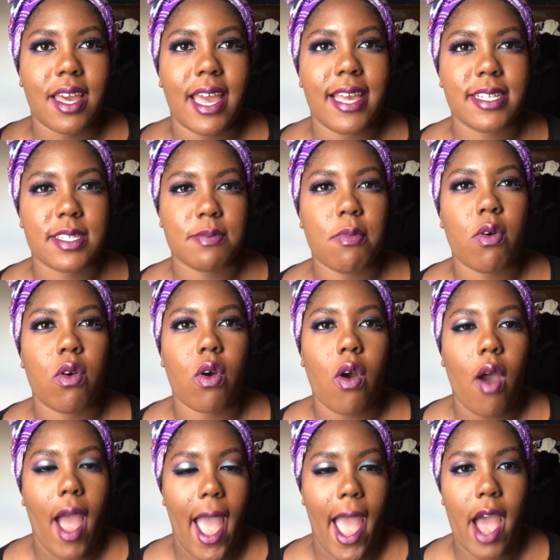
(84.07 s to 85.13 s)
it's
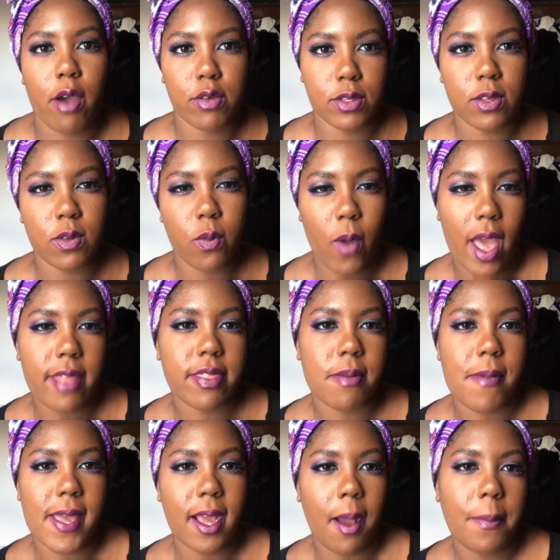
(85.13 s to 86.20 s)
more how you wear the
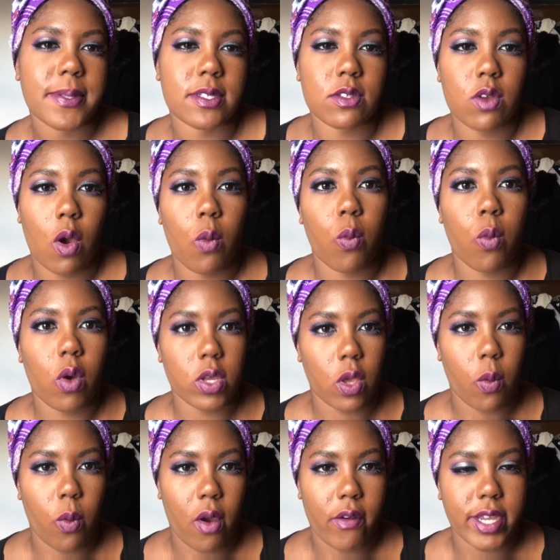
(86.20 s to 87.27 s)
makeup, it's not what
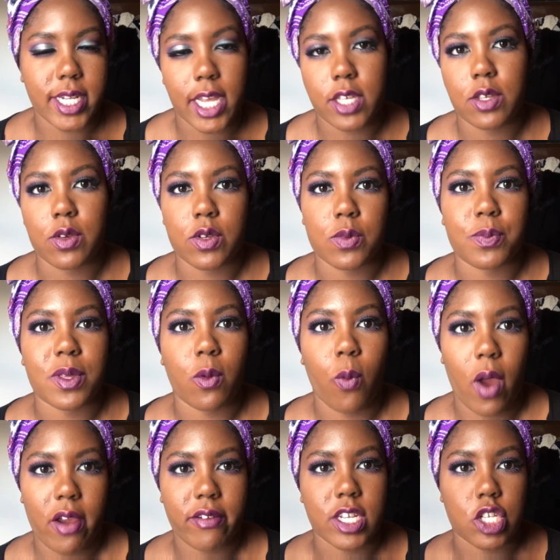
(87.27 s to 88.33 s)
you're wearing. Like, you could be
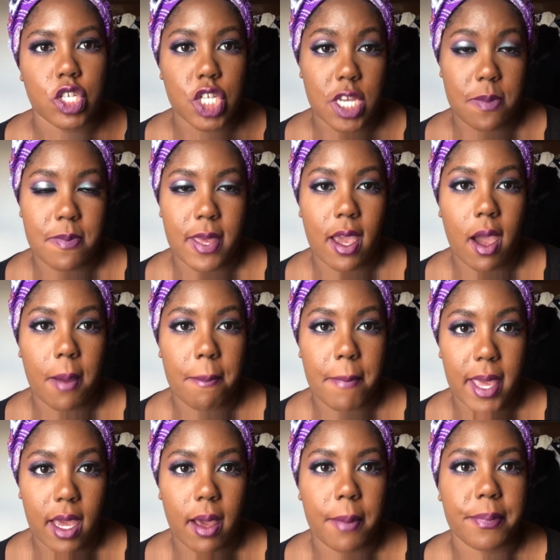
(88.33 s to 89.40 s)
wearing cheap
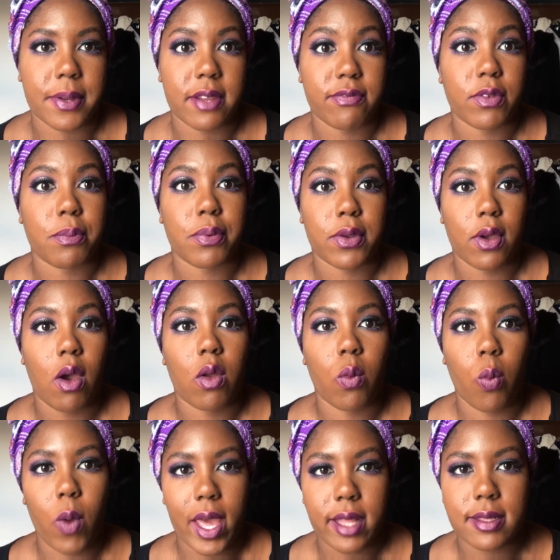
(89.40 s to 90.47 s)
makeup, but if you put it
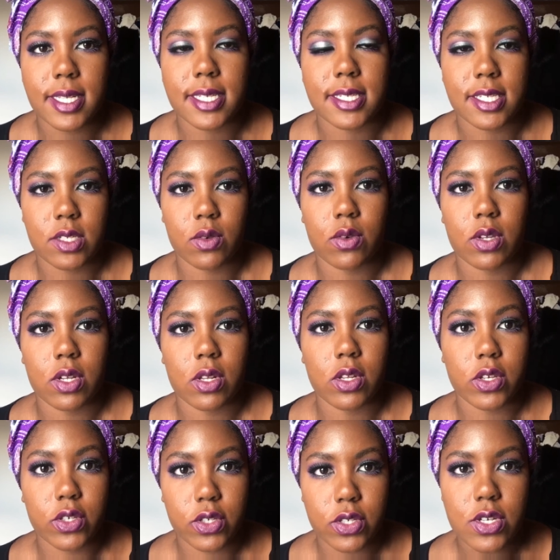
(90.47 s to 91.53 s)
on well, it's still gonna
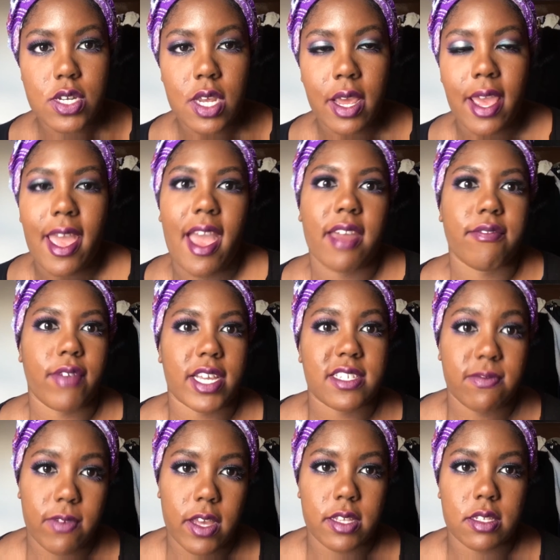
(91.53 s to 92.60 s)
look good, and vice
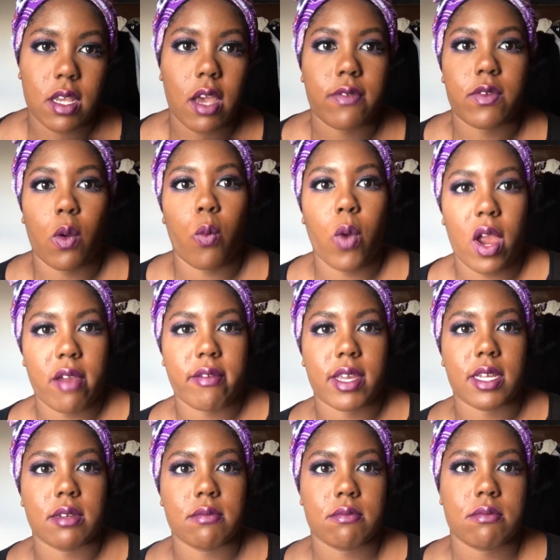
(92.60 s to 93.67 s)
versa. If you're
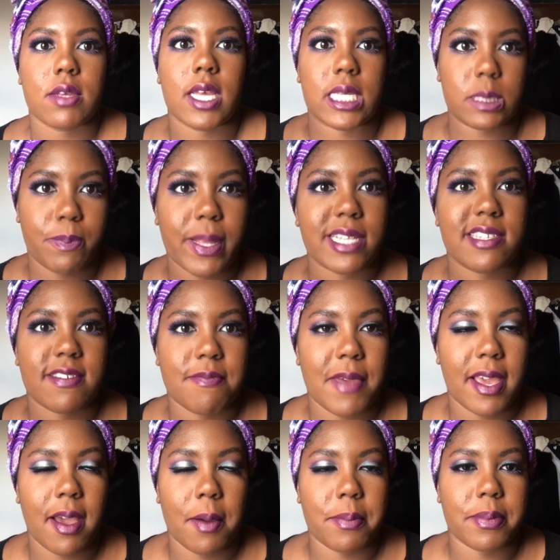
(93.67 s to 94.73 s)
wearing expensive
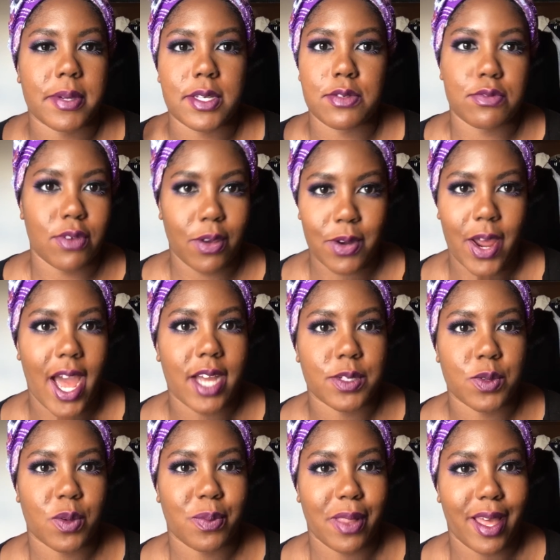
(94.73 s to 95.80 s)
makeup but you don't know how
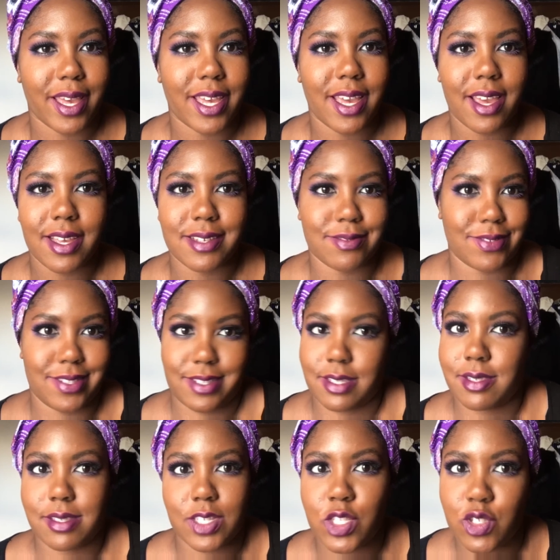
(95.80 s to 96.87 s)
to apply it, it's
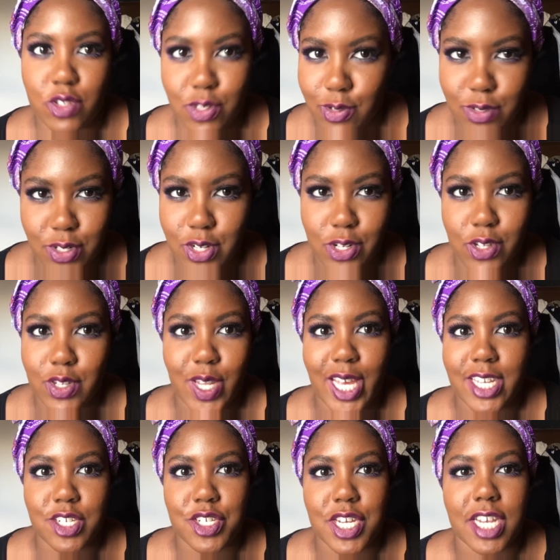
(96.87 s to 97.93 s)
still gonna look
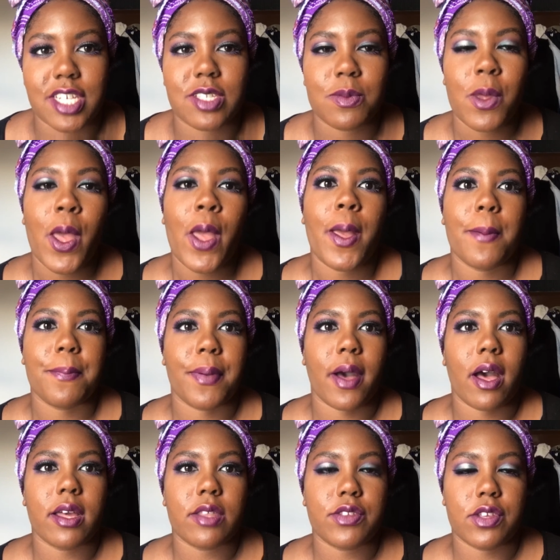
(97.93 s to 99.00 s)
like shit.
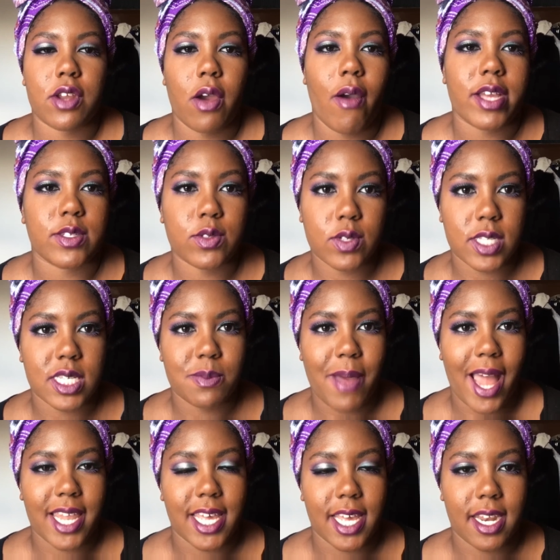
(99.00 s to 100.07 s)
But, you know, I saw this
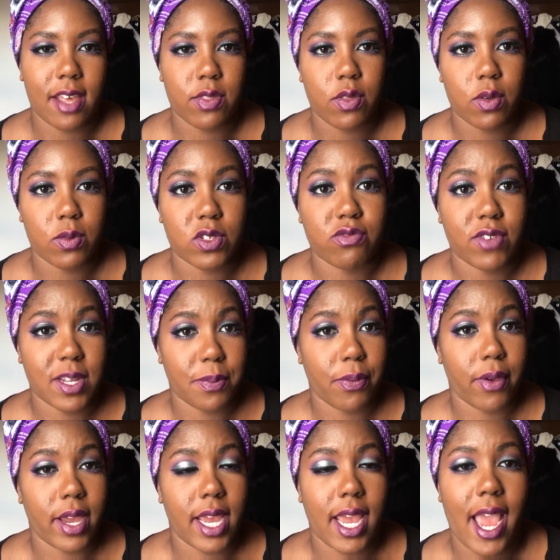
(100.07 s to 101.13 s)
palette and I thought it was really
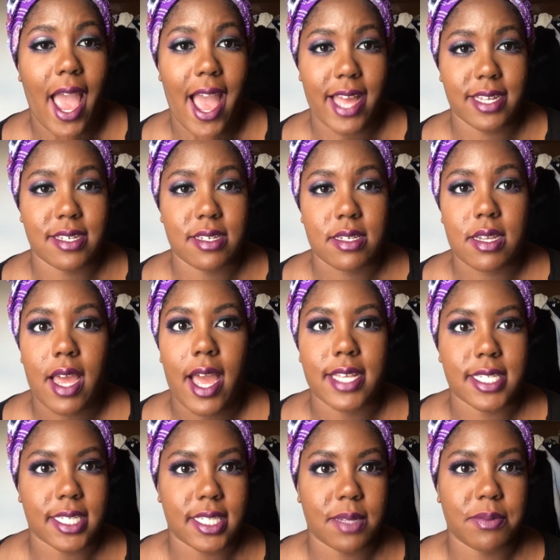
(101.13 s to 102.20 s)
pretty, and as
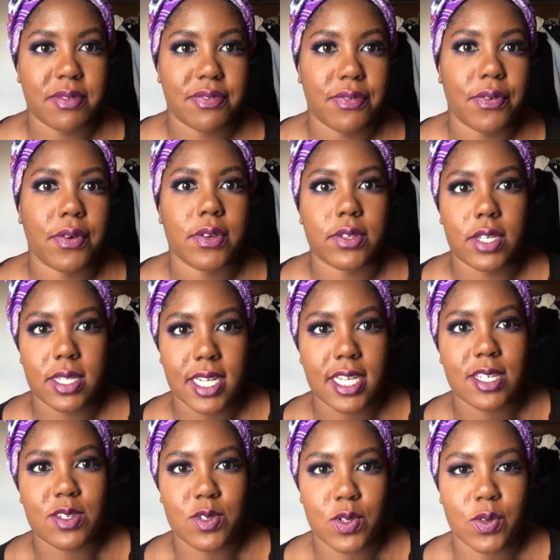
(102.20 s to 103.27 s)
I said before,
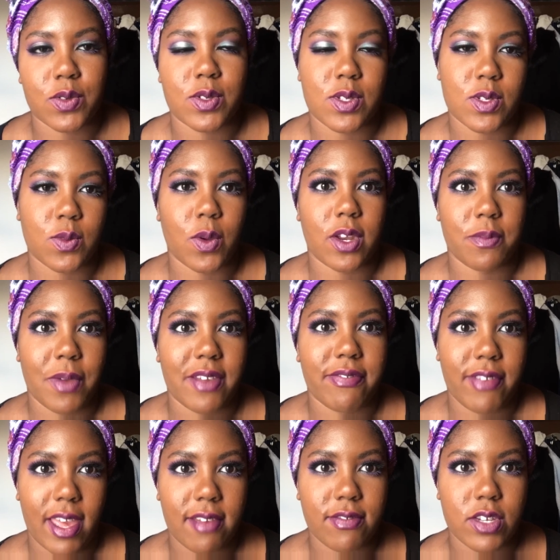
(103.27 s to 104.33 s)
Nikkitutorials is one of my
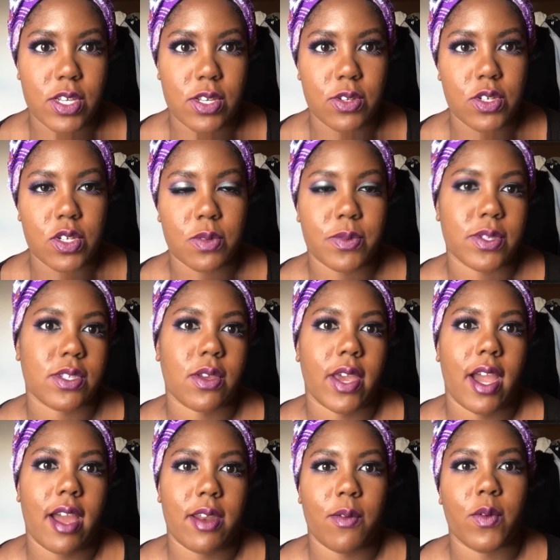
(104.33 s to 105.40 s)
favourite YouTubers, so I
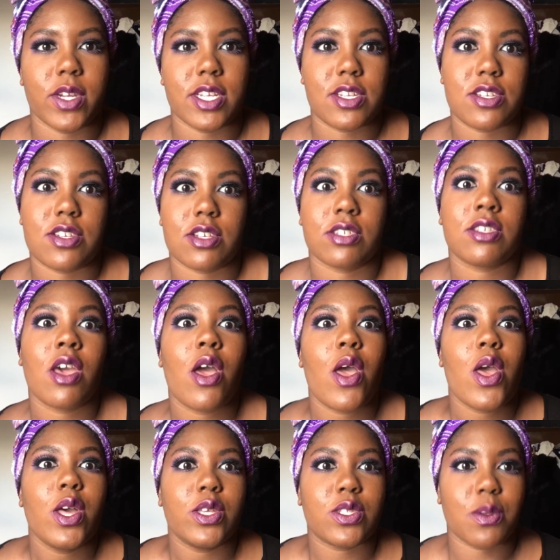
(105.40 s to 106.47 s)
kind of wanted to just
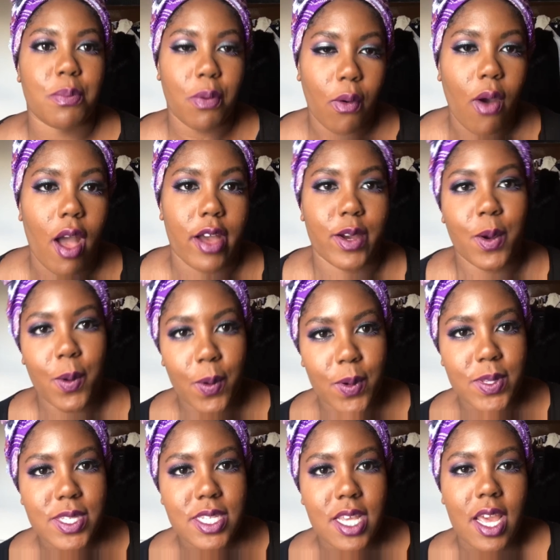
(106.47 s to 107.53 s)
support her
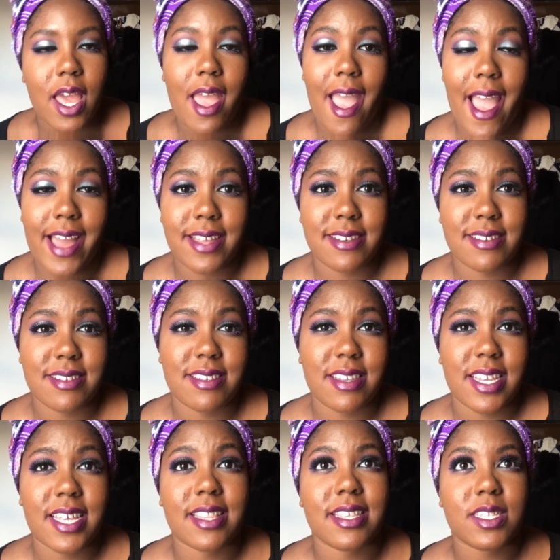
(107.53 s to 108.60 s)
cause. And
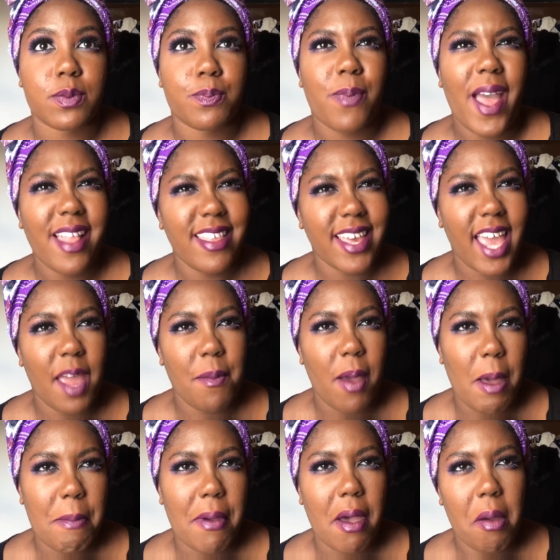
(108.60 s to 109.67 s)
this palette came
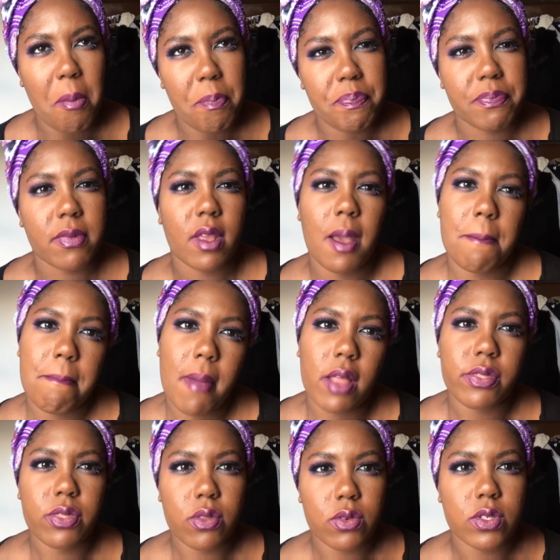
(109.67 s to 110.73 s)
out about a
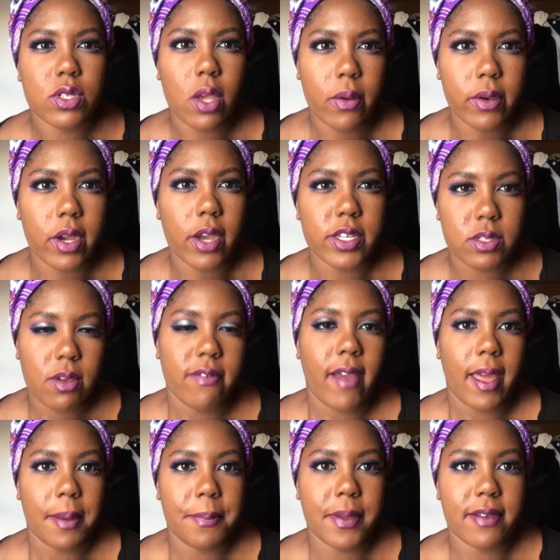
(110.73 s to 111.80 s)
month or so ago, so I've
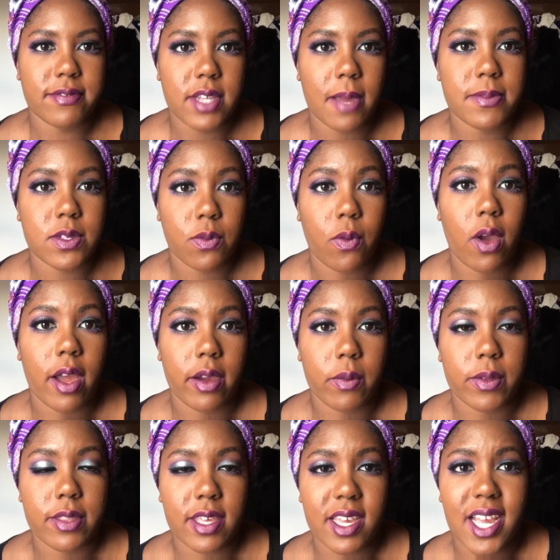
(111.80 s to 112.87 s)
had a bit of time to work
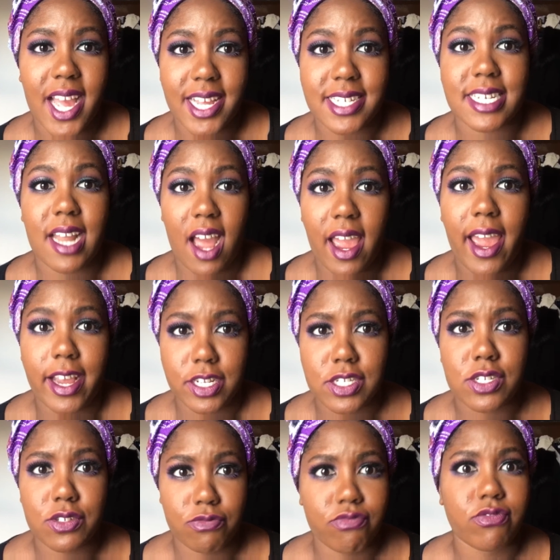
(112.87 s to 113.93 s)
with it, and I
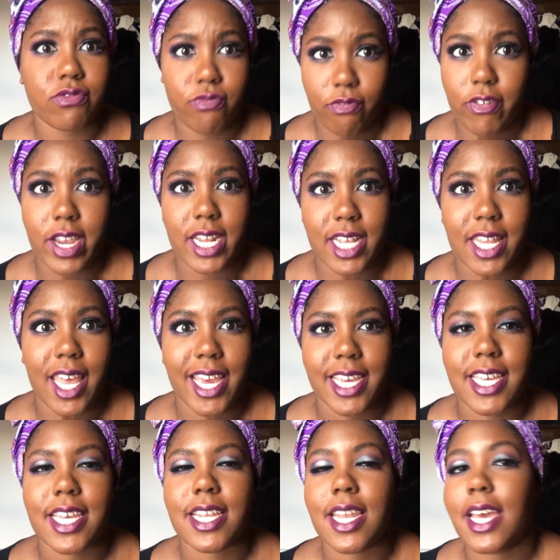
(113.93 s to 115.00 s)
actually really
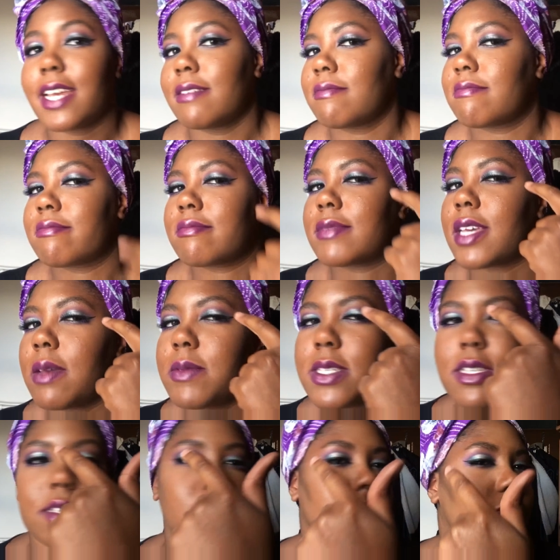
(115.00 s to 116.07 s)
like it. Like, can we
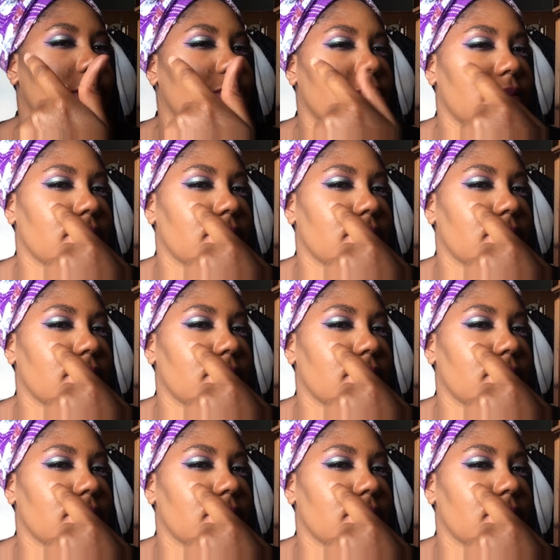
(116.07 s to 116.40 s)
just